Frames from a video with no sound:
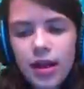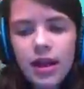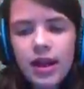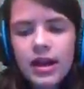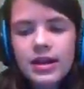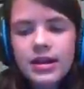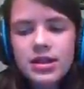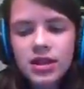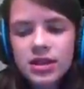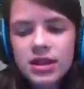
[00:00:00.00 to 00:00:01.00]
it is
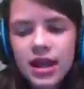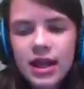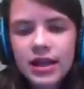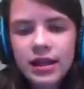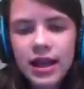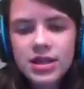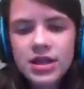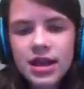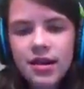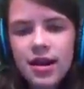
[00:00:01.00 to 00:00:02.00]
just a
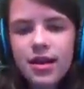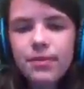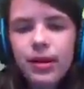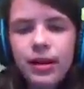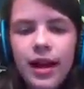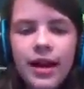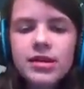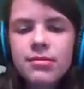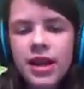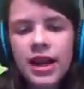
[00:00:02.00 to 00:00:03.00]
legendary
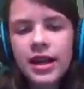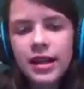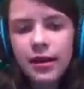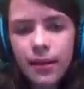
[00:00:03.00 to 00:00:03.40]
plasma cannon.